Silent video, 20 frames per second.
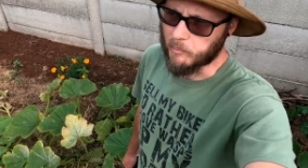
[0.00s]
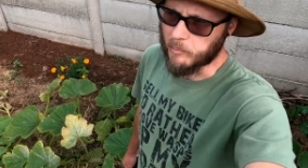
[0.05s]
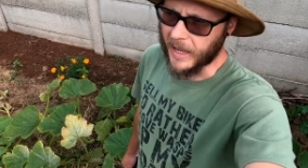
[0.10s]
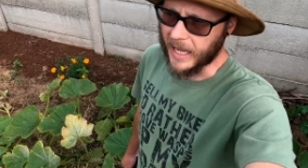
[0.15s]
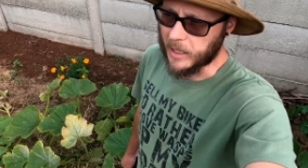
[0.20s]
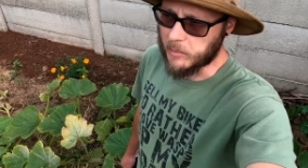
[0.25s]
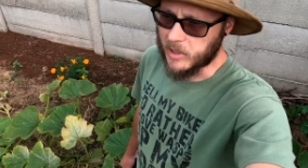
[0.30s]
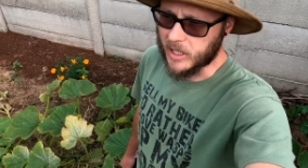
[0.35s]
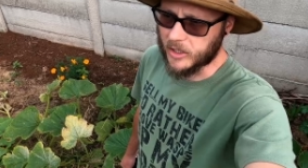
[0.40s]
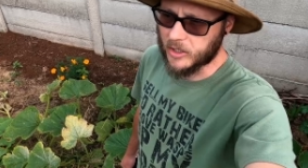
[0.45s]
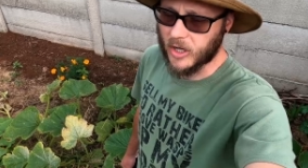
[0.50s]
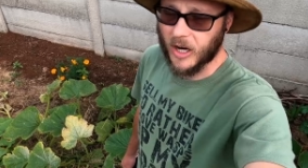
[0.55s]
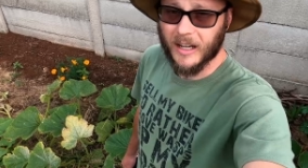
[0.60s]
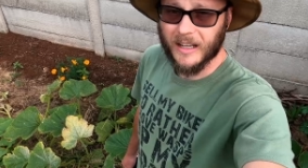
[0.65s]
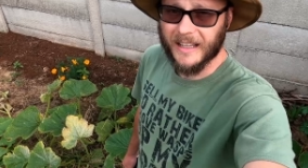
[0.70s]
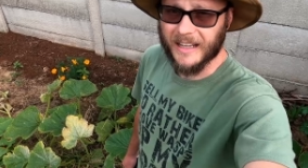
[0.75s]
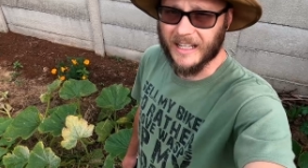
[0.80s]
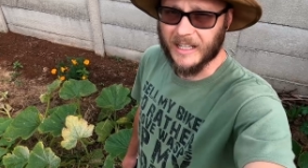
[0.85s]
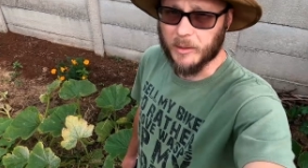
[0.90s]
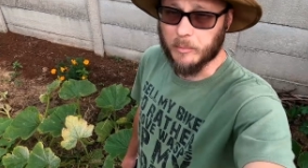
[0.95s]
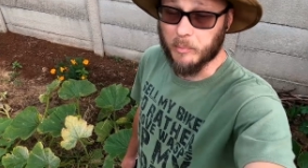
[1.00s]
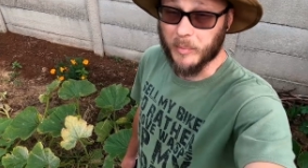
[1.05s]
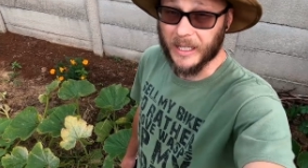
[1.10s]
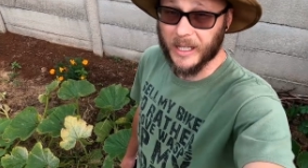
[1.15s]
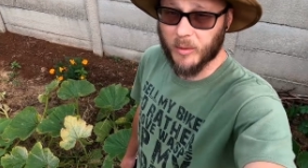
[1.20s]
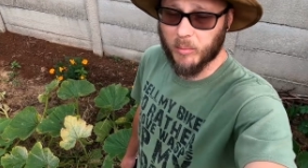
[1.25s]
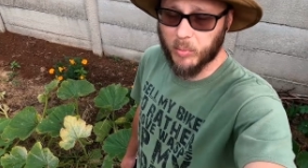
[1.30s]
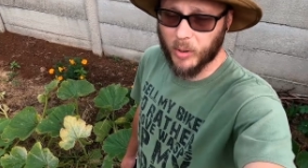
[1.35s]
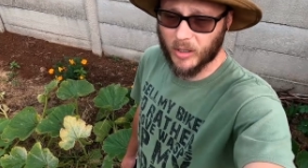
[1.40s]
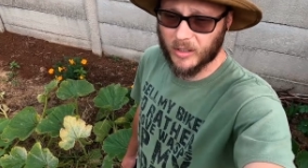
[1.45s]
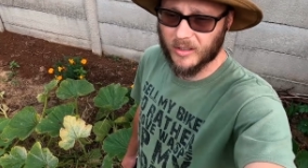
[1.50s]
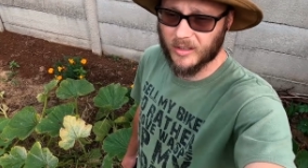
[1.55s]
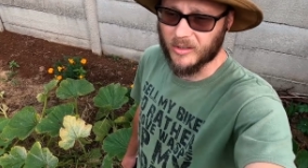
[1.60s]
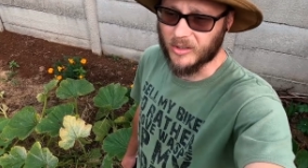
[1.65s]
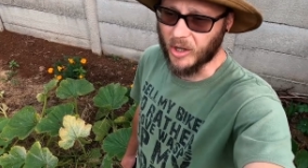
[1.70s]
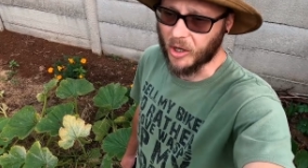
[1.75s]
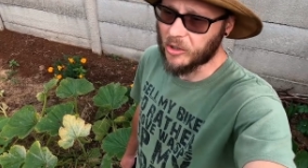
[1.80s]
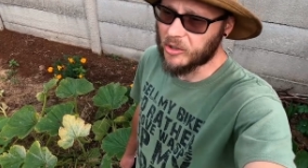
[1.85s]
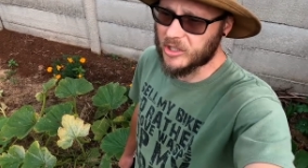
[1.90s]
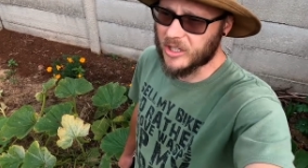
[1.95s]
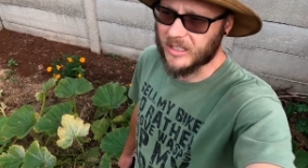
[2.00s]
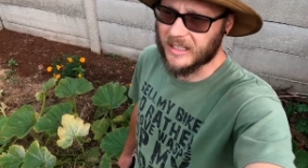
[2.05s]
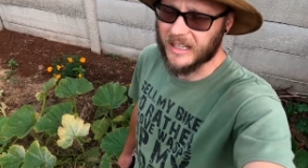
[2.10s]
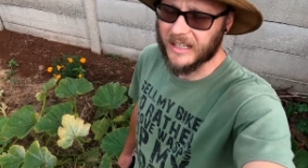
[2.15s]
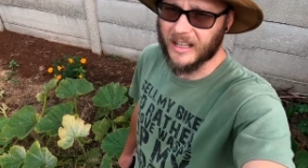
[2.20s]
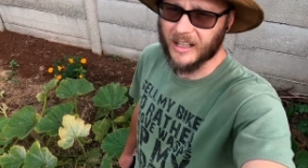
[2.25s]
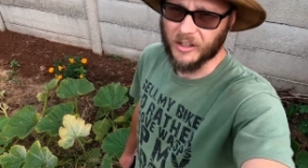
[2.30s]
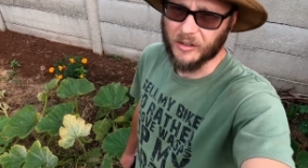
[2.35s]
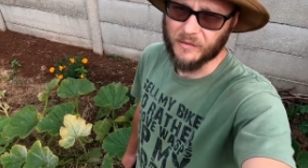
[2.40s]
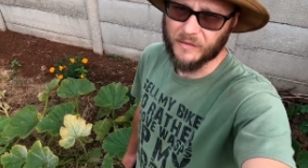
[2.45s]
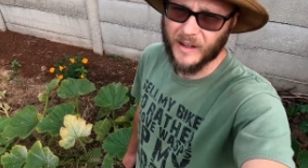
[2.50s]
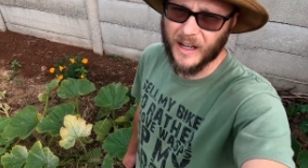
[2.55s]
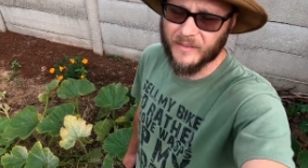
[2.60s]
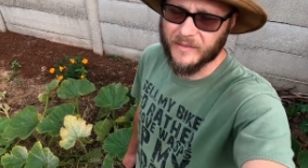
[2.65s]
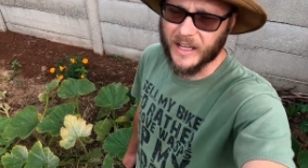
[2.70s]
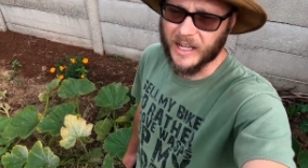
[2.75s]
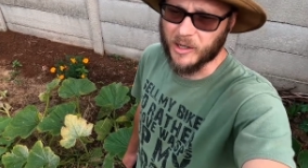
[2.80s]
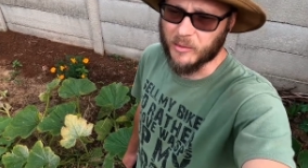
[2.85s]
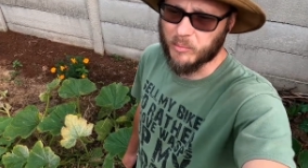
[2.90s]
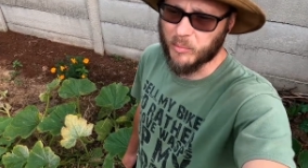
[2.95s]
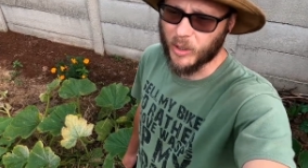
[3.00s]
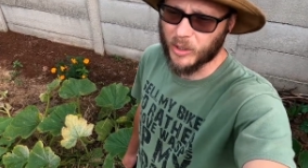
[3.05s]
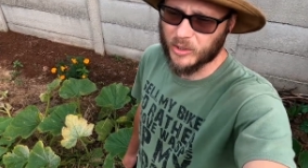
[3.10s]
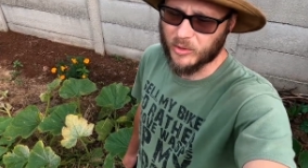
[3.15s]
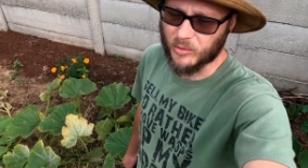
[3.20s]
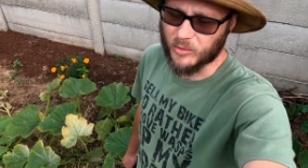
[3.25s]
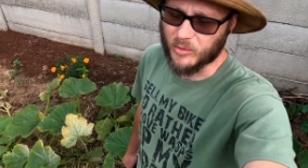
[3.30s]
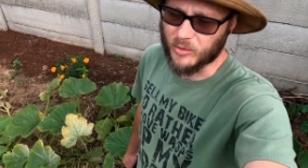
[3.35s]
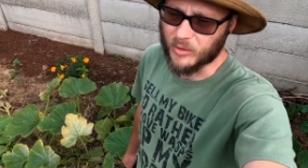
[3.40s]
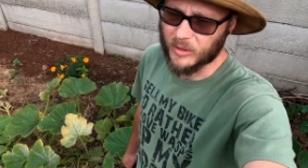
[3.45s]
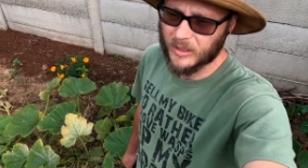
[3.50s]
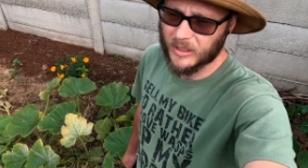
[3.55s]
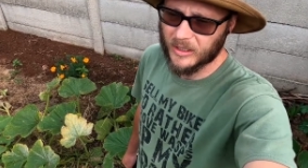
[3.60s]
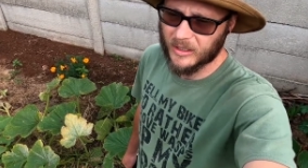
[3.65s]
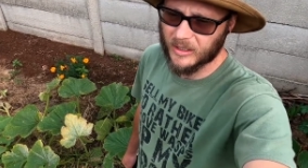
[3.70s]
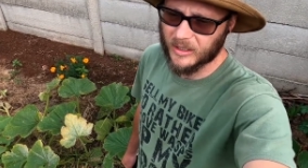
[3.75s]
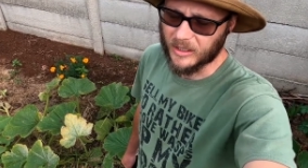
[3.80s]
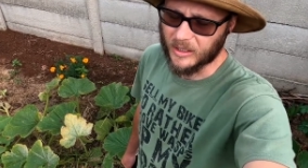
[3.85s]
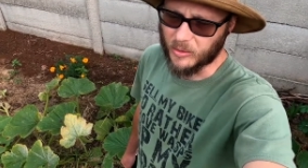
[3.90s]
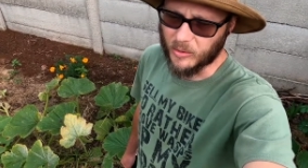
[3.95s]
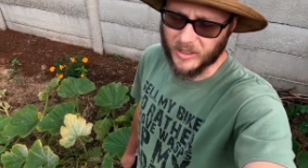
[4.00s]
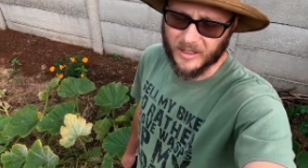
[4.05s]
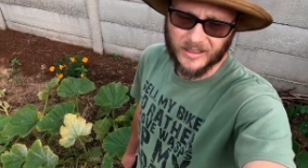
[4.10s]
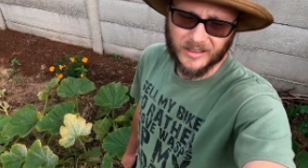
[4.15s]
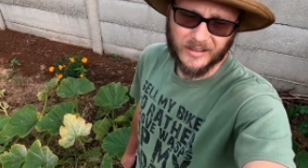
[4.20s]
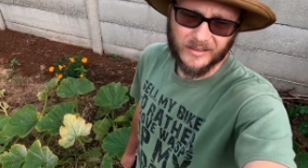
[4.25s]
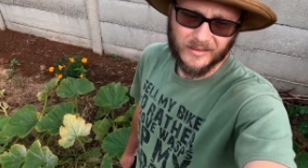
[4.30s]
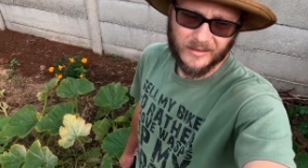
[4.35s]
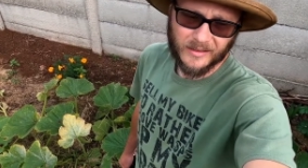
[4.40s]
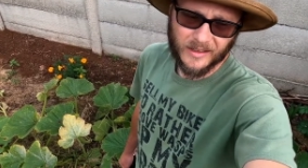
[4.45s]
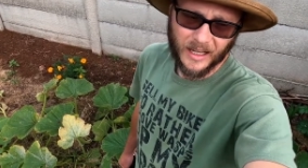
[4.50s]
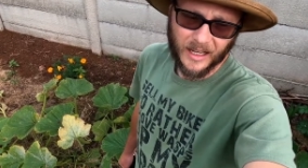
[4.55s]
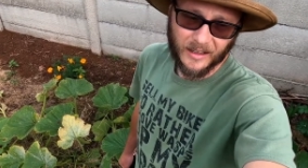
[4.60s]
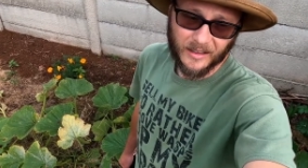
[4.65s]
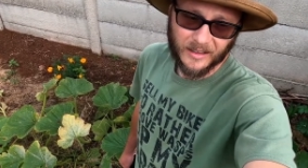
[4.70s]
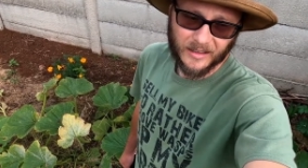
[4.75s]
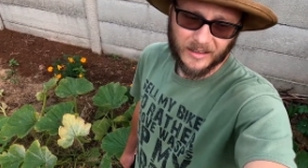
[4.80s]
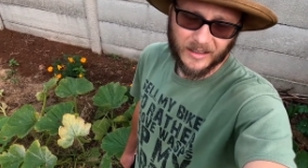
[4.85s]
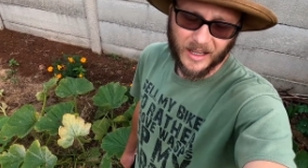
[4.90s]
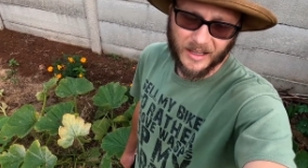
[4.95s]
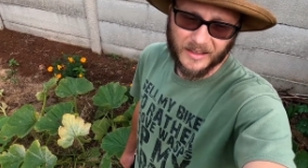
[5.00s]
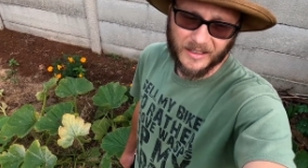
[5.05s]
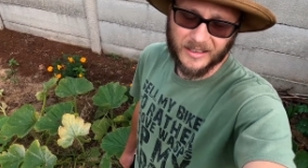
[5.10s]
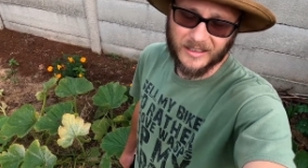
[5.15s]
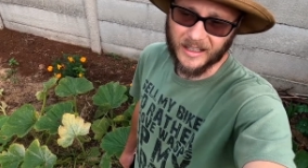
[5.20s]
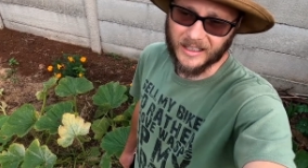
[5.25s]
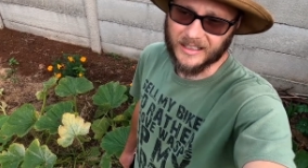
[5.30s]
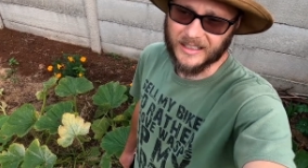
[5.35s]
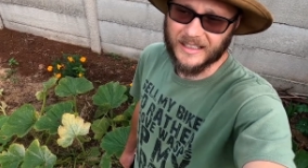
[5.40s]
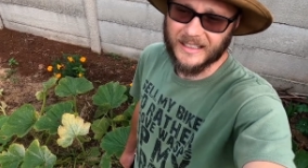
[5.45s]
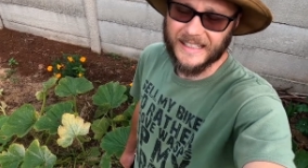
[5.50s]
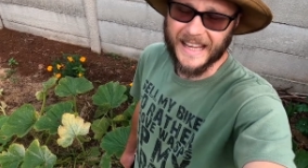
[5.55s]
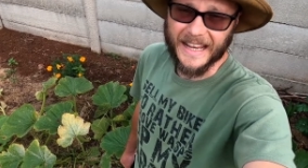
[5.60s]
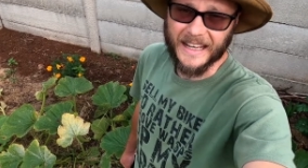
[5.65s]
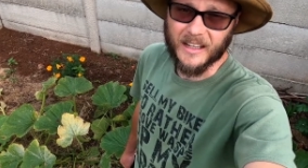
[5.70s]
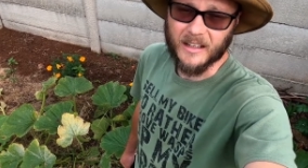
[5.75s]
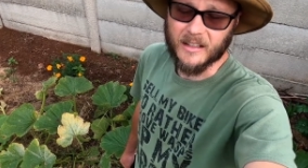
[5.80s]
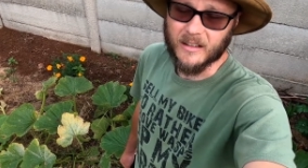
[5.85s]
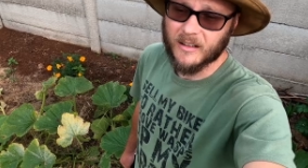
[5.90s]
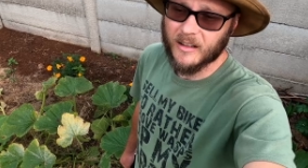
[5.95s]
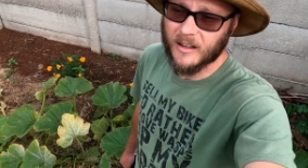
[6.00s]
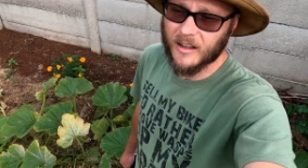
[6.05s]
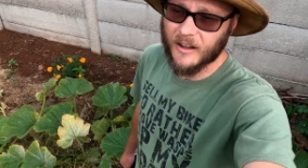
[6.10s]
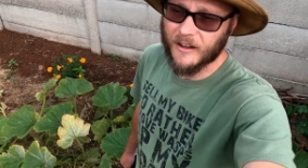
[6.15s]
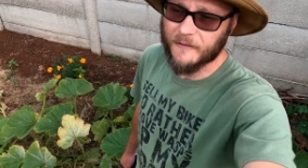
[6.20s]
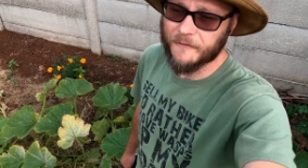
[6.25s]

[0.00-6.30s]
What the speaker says: maybe try getting a bigger pot. Don't just get like a 5-gallon pot or what is it? I think it's like a 10